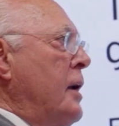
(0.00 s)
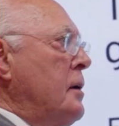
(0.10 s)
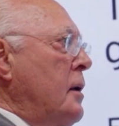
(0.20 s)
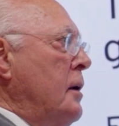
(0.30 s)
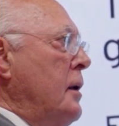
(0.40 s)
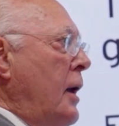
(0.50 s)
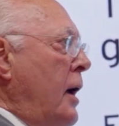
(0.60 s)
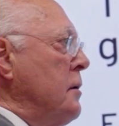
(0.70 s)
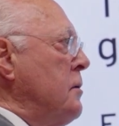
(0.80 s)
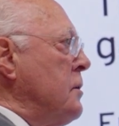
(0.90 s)
data
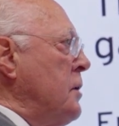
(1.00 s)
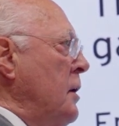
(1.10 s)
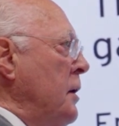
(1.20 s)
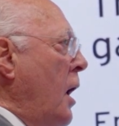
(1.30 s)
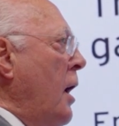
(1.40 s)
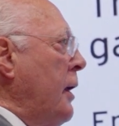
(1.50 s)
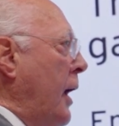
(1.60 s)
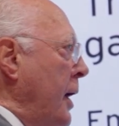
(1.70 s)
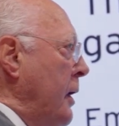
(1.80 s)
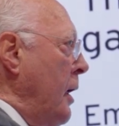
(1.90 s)
yet to turn our
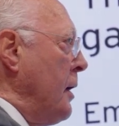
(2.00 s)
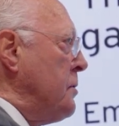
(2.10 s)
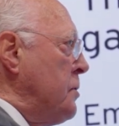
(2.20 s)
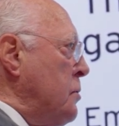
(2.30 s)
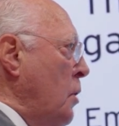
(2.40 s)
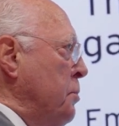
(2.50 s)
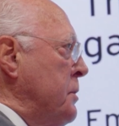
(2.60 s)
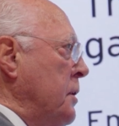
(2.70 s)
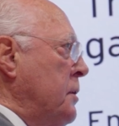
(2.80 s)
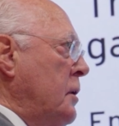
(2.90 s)
guidelines
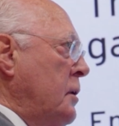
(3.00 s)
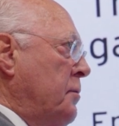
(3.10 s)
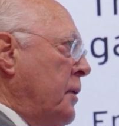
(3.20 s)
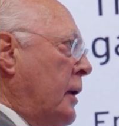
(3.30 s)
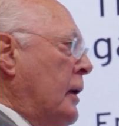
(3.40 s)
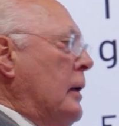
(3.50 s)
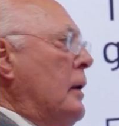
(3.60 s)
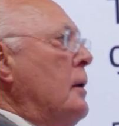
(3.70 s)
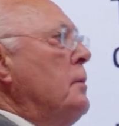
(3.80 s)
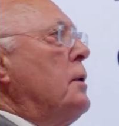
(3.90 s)
topsy-turvy.
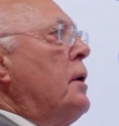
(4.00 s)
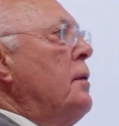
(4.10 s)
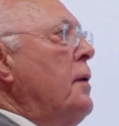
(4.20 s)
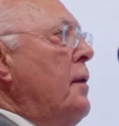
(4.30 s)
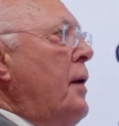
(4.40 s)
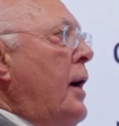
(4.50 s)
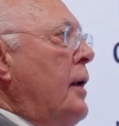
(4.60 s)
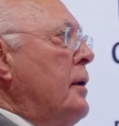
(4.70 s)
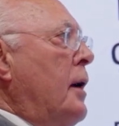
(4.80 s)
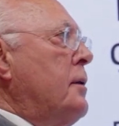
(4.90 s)
But on the other
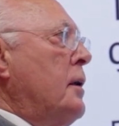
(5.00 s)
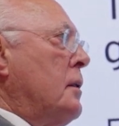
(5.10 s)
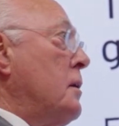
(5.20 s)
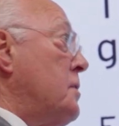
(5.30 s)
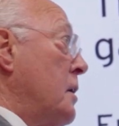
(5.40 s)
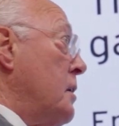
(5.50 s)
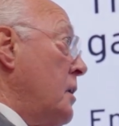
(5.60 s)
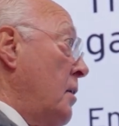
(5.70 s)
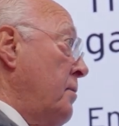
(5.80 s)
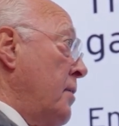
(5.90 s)
hand, I think there's
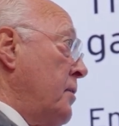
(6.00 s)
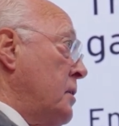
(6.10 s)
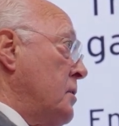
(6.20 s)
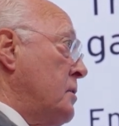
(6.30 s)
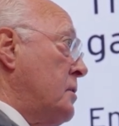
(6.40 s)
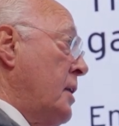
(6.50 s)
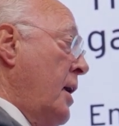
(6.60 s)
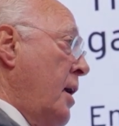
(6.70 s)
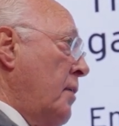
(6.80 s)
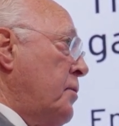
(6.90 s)
enough evidence
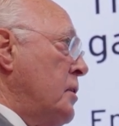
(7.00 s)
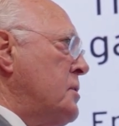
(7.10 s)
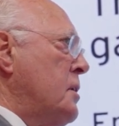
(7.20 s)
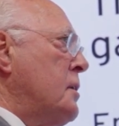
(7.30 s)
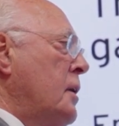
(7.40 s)
there for us to